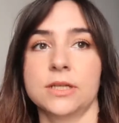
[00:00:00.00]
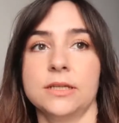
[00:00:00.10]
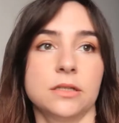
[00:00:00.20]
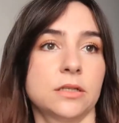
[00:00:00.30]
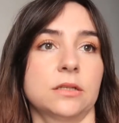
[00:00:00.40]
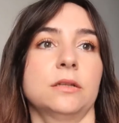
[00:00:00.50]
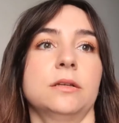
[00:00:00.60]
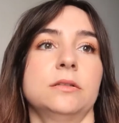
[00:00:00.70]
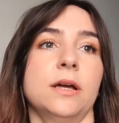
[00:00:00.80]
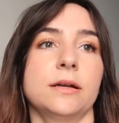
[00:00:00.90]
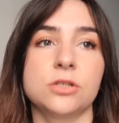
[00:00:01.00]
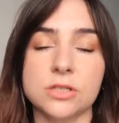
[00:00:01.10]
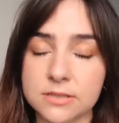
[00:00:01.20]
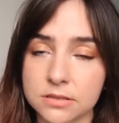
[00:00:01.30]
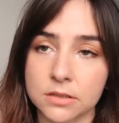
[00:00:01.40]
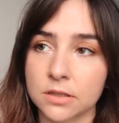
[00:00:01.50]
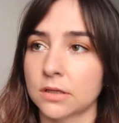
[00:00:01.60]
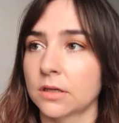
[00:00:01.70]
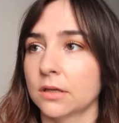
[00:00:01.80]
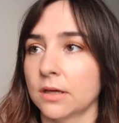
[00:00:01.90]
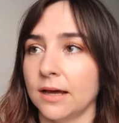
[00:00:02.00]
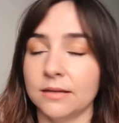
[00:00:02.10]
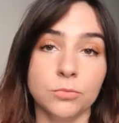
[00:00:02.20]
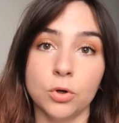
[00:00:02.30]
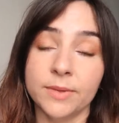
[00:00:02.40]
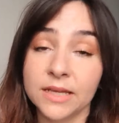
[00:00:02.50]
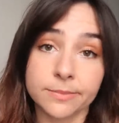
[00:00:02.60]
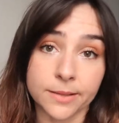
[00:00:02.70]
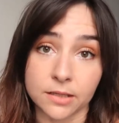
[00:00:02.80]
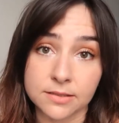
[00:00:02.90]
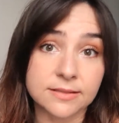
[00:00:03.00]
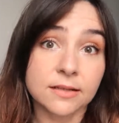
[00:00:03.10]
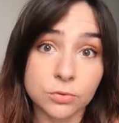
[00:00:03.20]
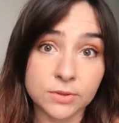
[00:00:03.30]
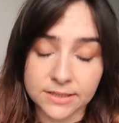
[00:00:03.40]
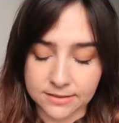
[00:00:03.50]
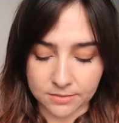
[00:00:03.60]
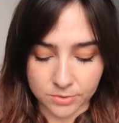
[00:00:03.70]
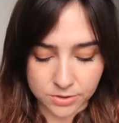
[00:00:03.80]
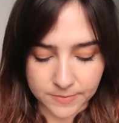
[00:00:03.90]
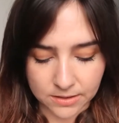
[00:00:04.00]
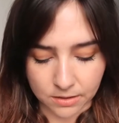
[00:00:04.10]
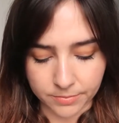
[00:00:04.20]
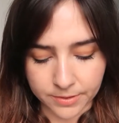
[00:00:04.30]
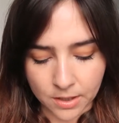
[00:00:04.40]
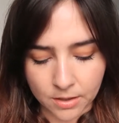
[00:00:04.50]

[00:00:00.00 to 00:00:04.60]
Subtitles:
Like, I'm not a makeup artist. I don't need that much makeup.